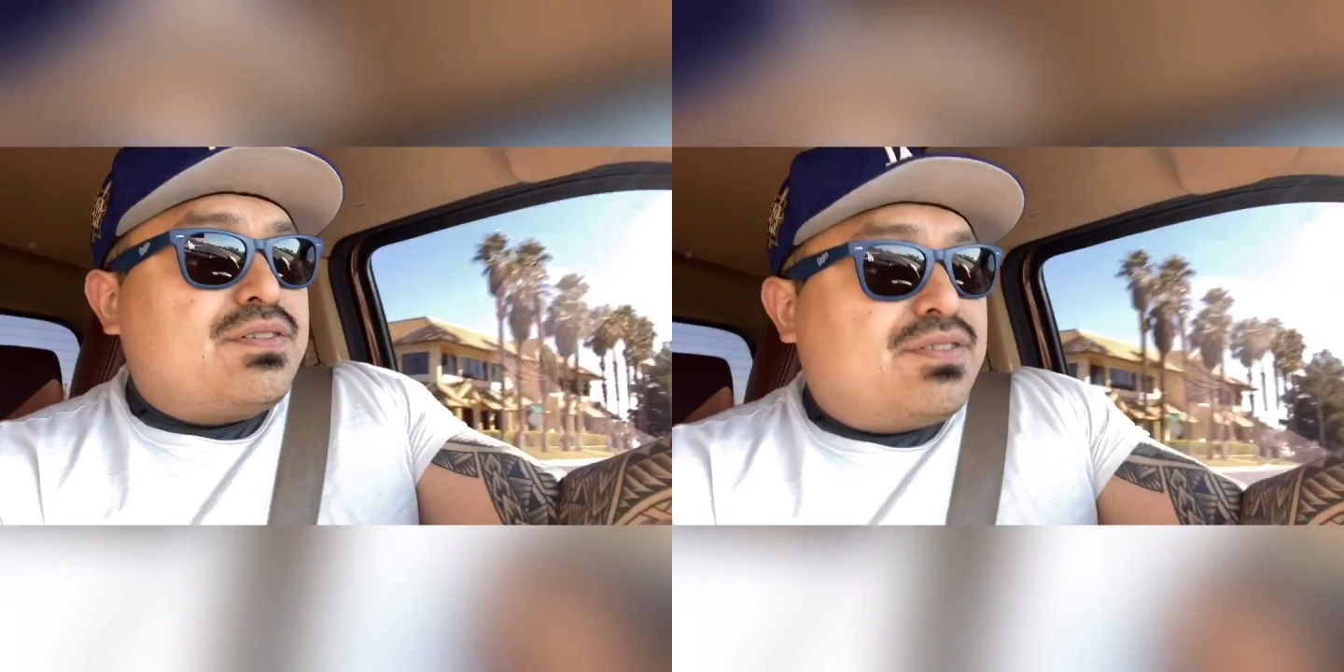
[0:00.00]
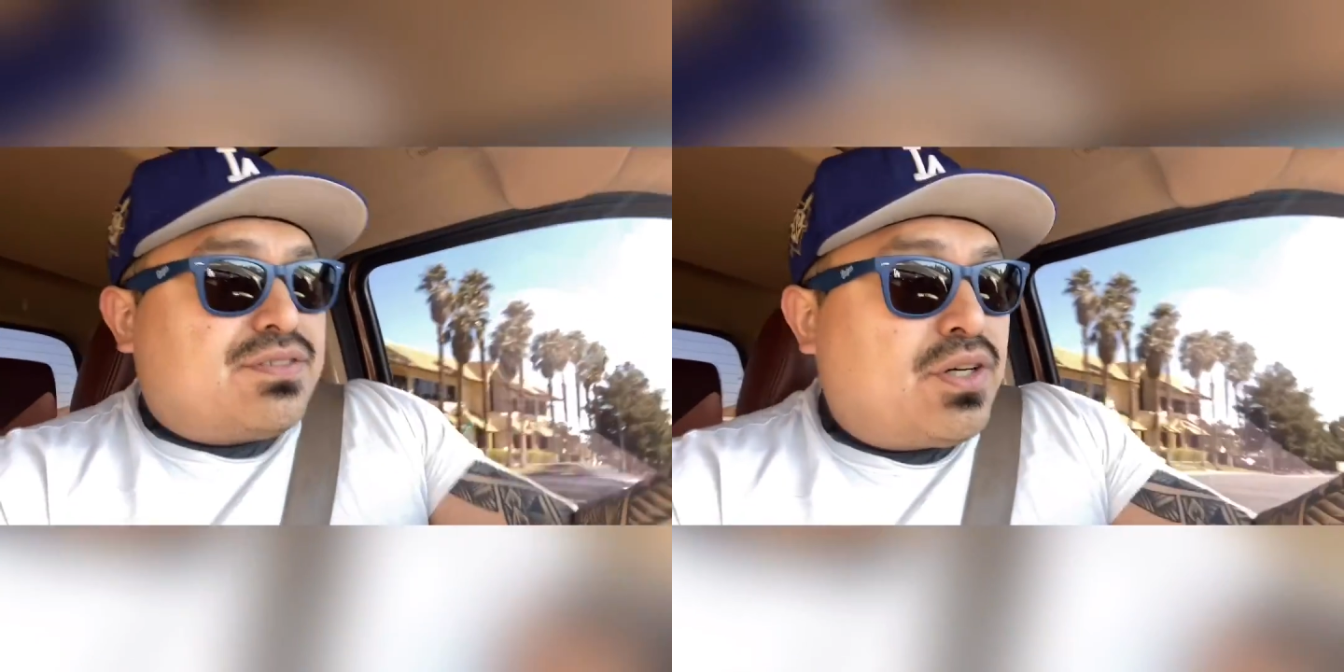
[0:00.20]

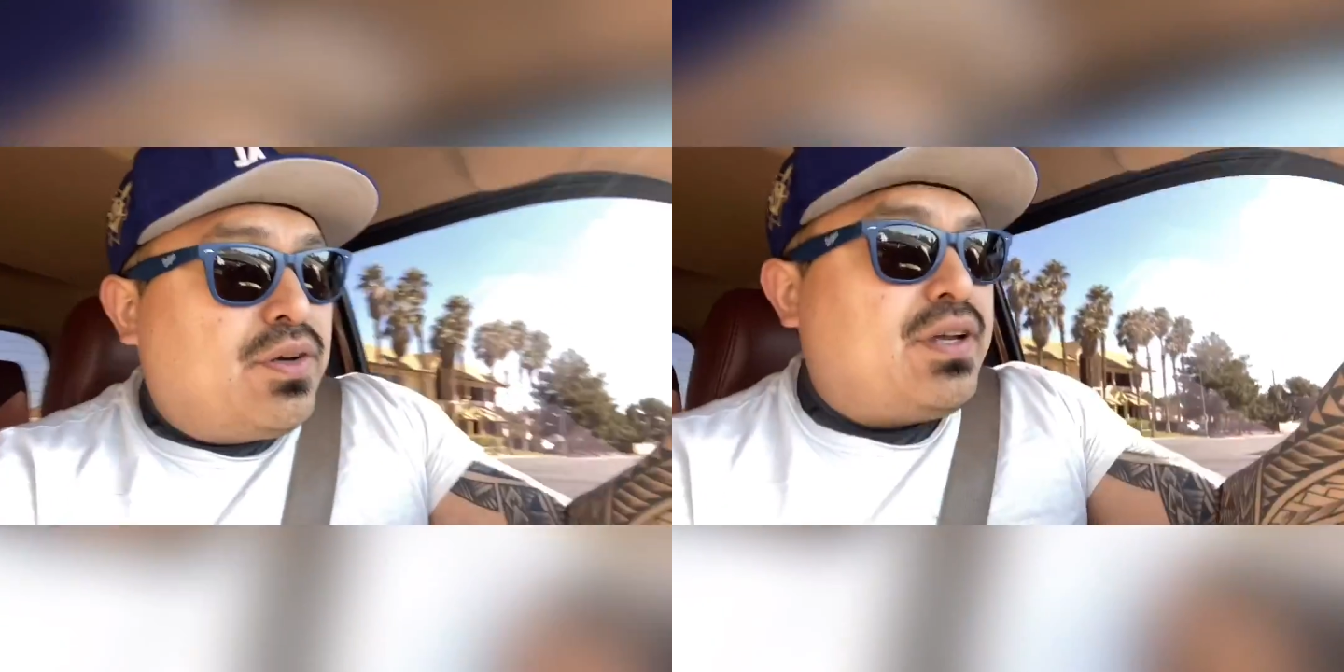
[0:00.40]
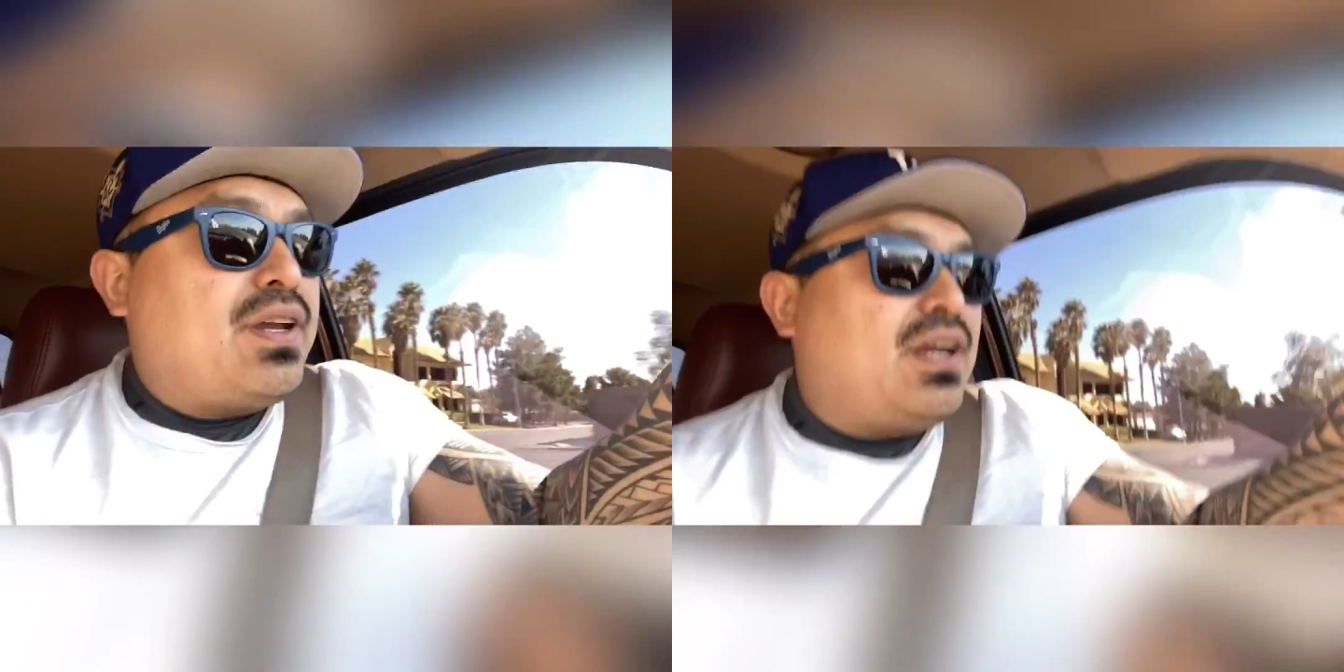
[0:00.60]
This is
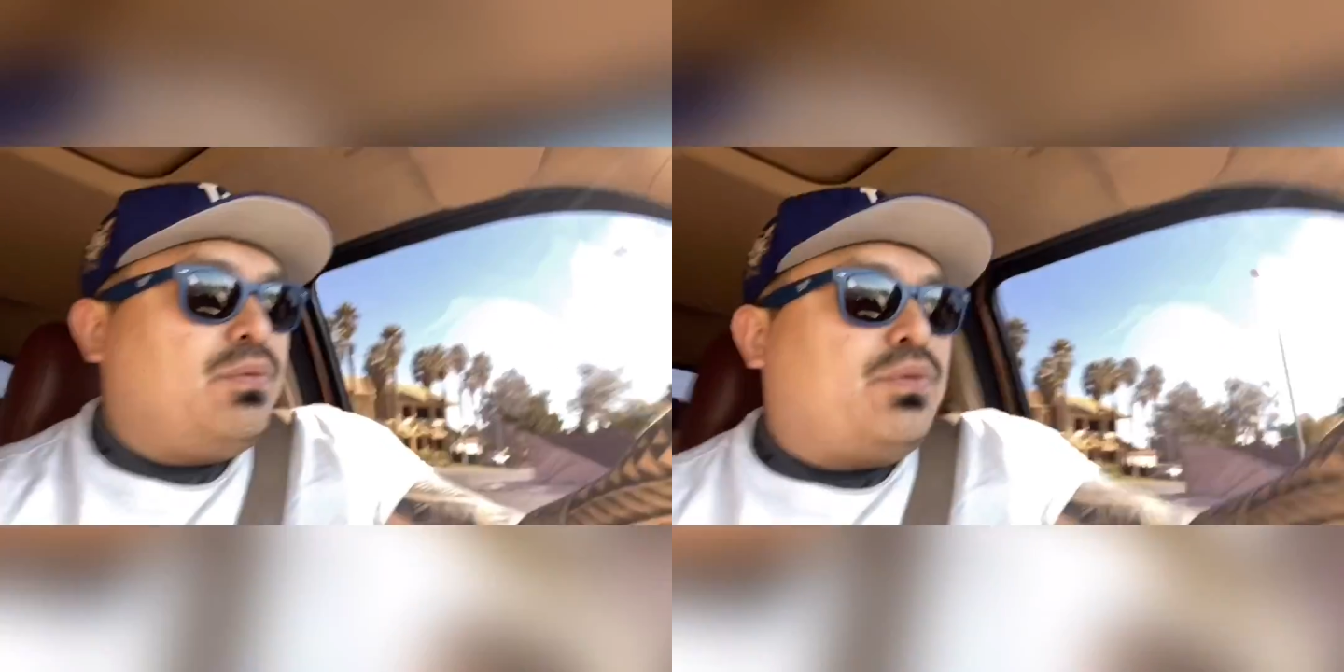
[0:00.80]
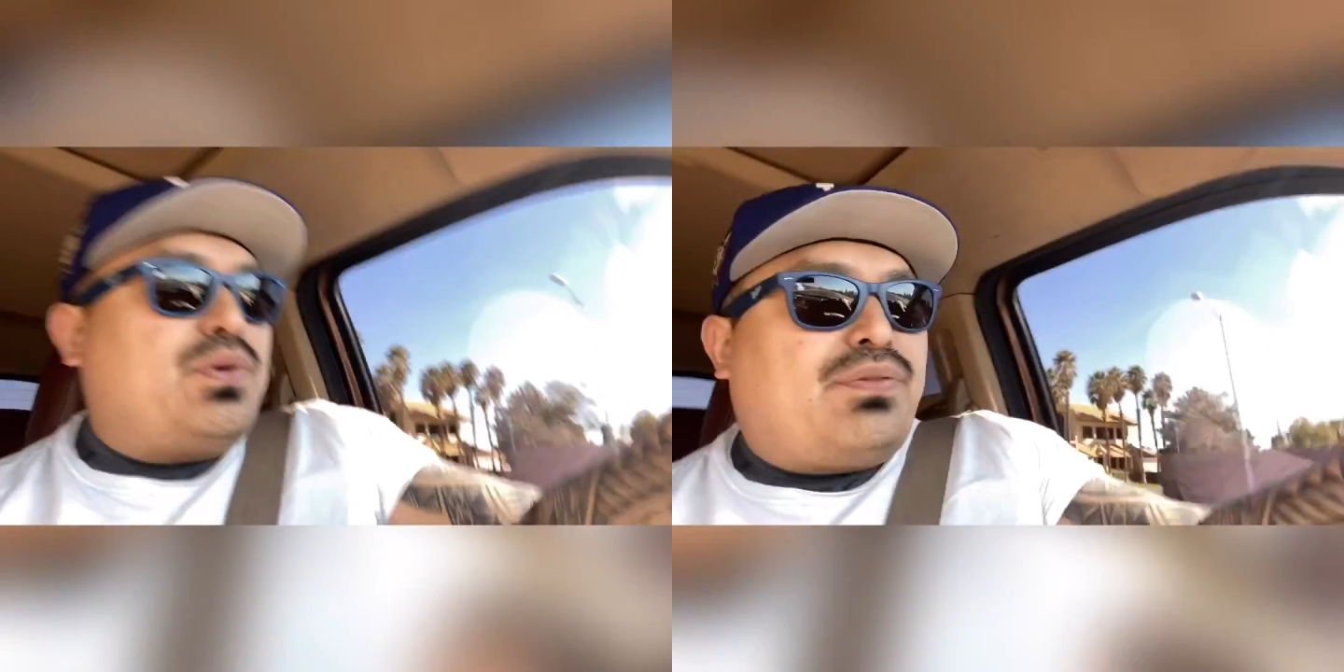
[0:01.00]
Tony
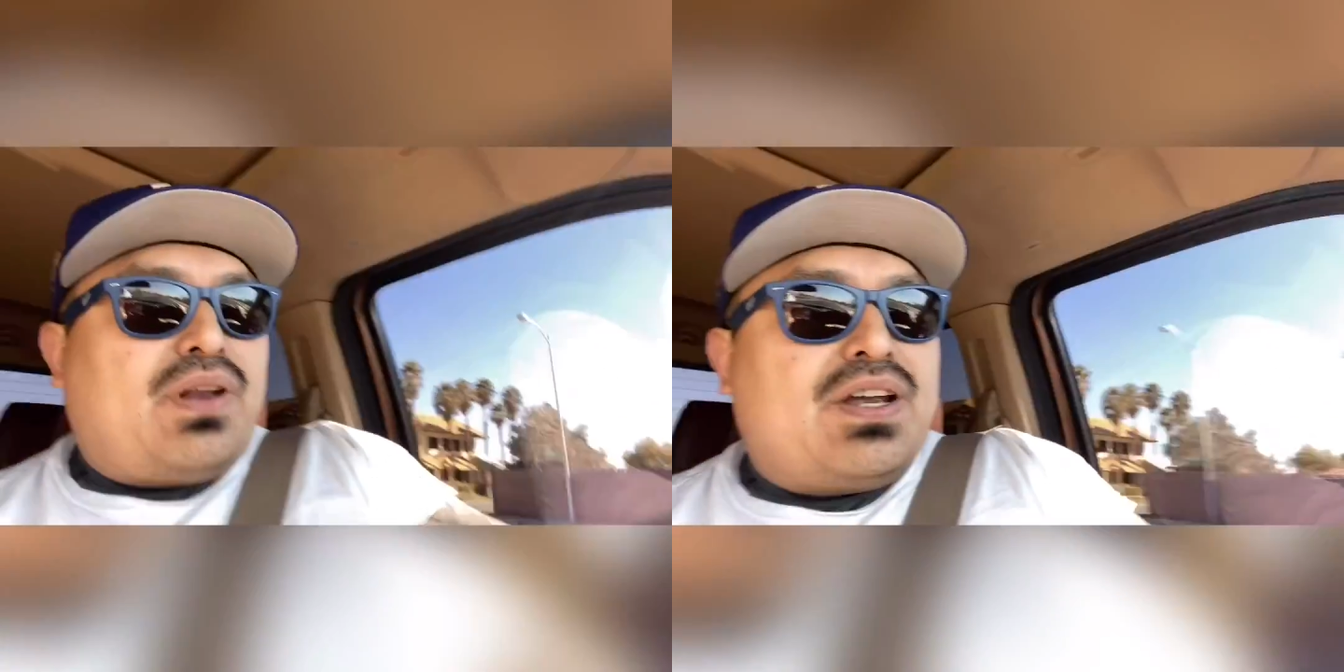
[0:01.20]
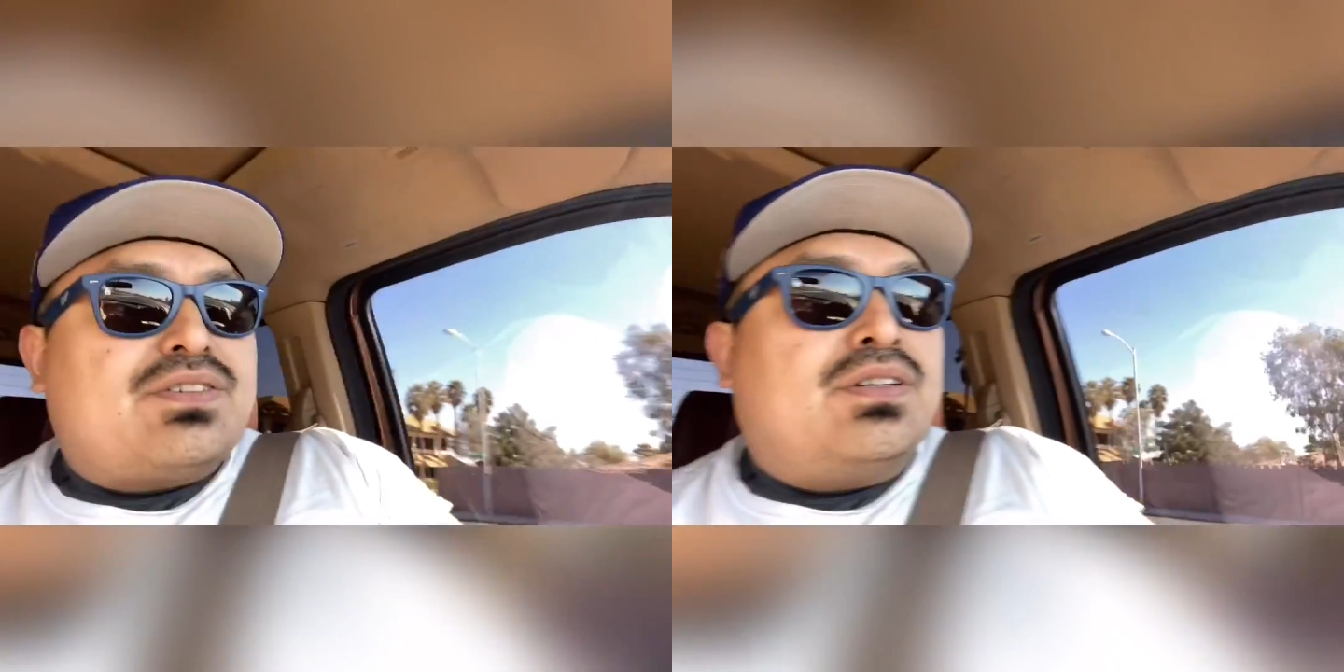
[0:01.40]
again with
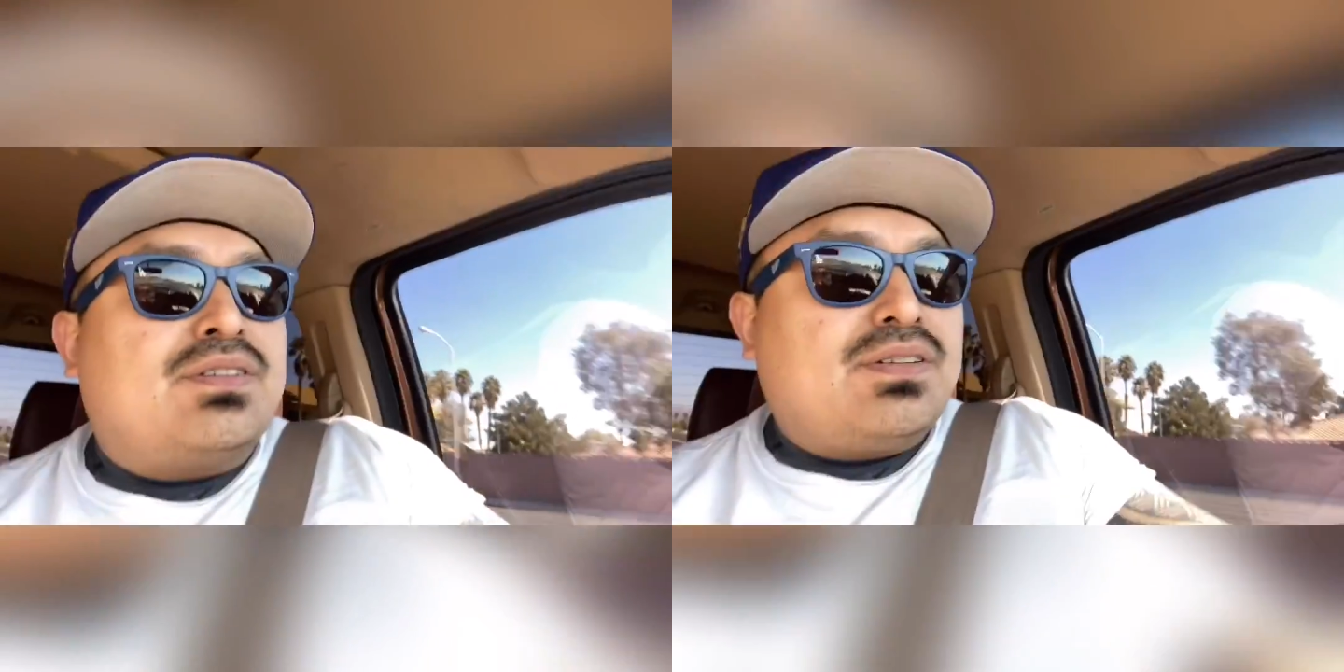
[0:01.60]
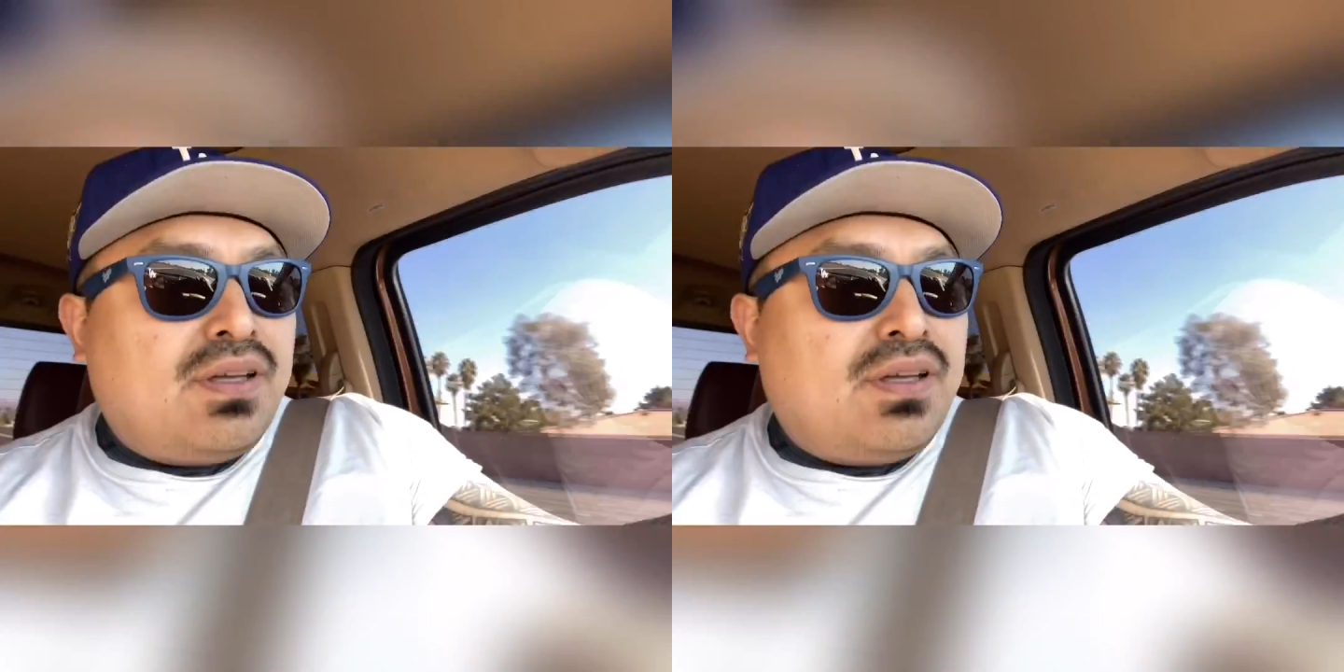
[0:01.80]
Reflections.